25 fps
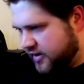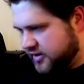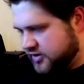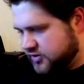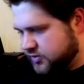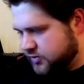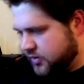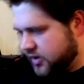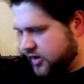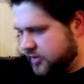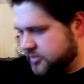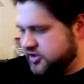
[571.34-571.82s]

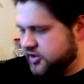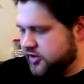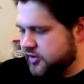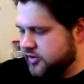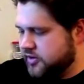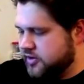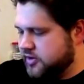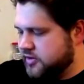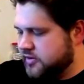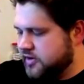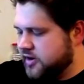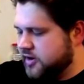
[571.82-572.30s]
is what I'm
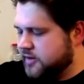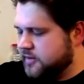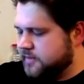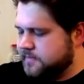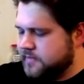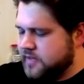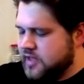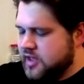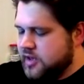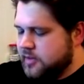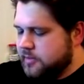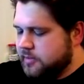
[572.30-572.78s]
showing you
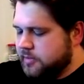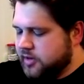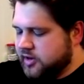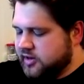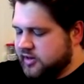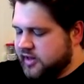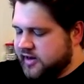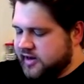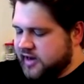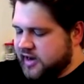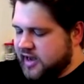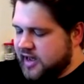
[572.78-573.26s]
here.
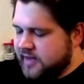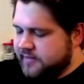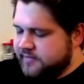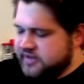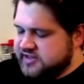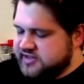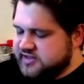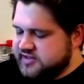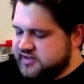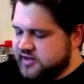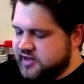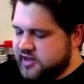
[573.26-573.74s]
But, like,
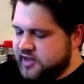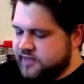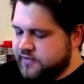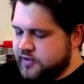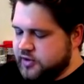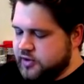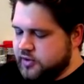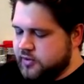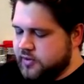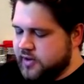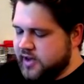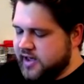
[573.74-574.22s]
obviously,
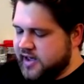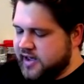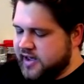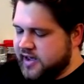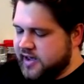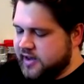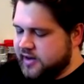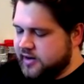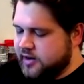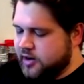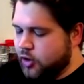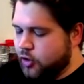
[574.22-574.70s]
if you
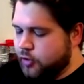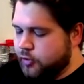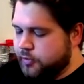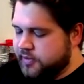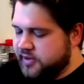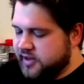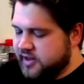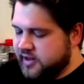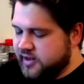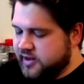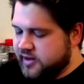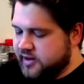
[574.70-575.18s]
had
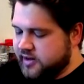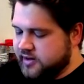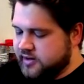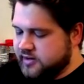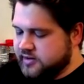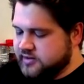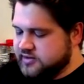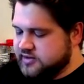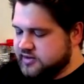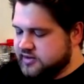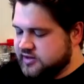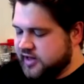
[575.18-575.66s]

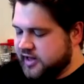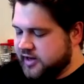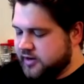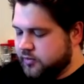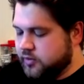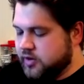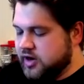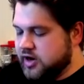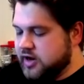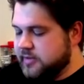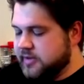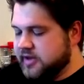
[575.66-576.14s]
opened,
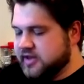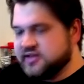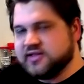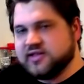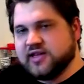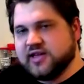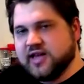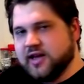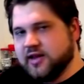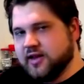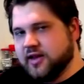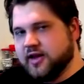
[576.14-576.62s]
like,
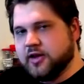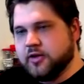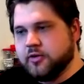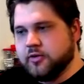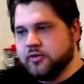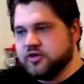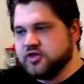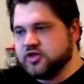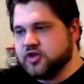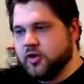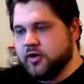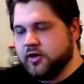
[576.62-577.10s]
Remus and, like,
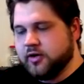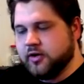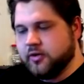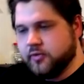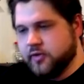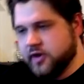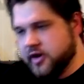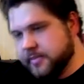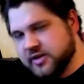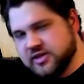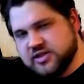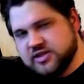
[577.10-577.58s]
you discarded
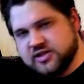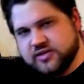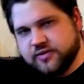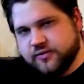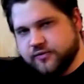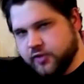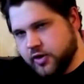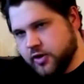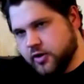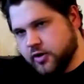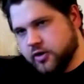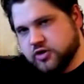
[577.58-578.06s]
Remus
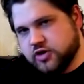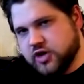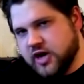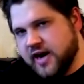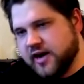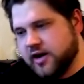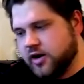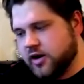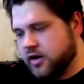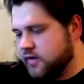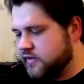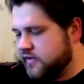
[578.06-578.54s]
for your
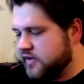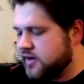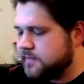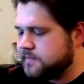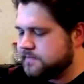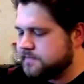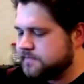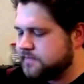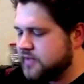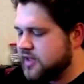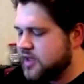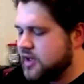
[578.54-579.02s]
Dragon
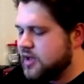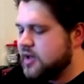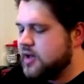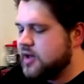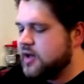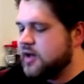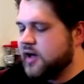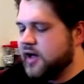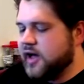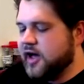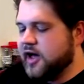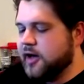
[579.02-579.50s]
Ravine,
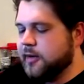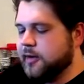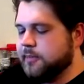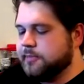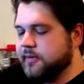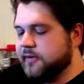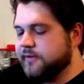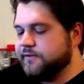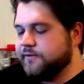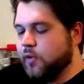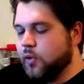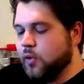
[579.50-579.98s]

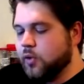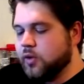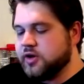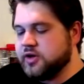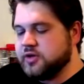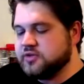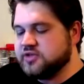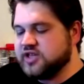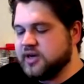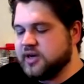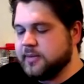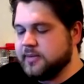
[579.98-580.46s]
before
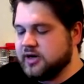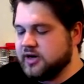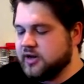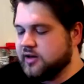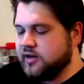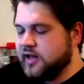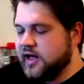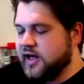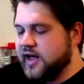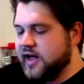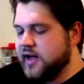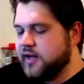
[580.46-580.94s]
you summon
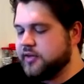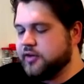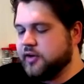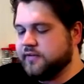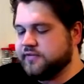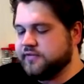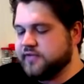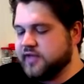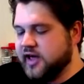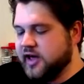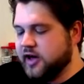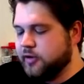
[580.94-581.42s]
Goliath
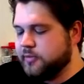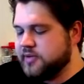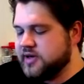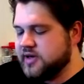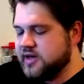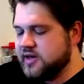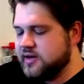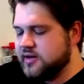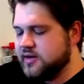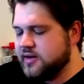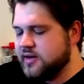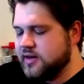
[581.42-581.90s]
off the
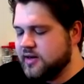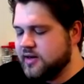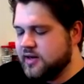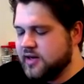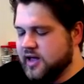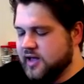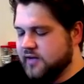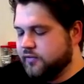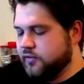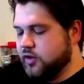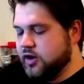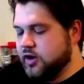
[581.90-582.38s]
Elpy,
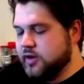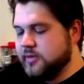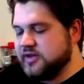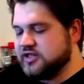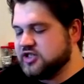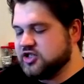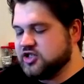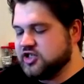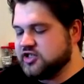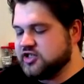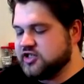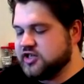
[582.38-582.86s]
if
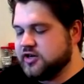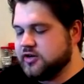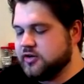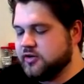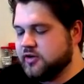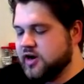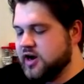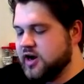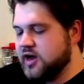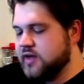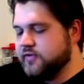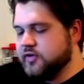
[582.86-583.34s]
Remus is just in
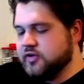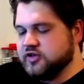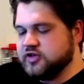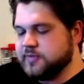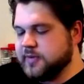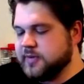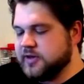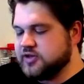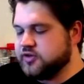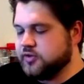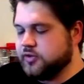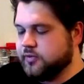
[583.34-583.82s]
your grave, you can
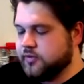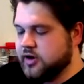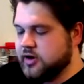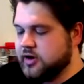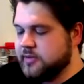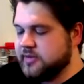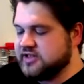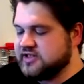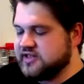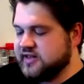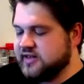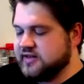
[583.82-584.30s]
special the
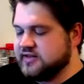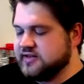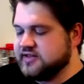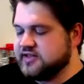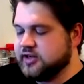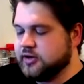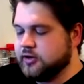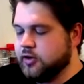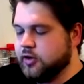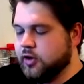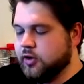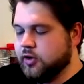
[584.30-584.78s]
Remus and then
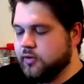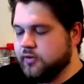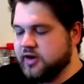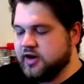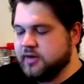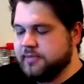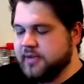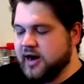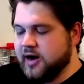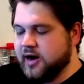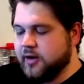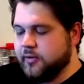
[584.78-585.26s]
synchro or
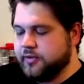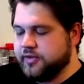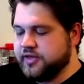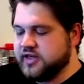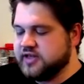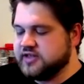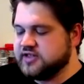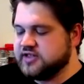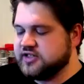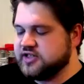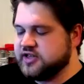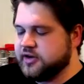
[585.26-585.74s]
Reed Bear with
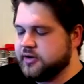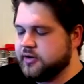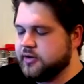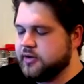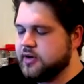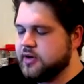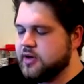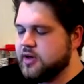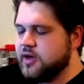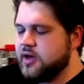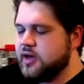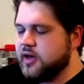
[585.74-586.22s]
these two.